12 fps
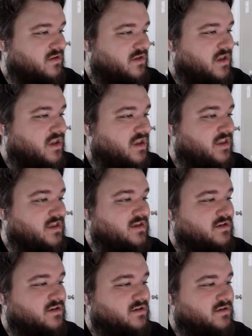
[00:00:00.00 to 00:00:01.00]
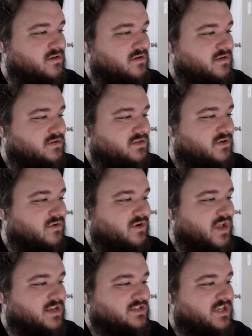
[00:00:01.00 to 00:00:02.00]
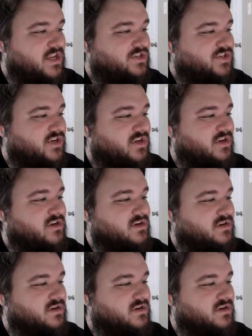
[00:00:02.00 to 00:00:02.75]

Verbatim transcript: Hey! What's going on? Teacher!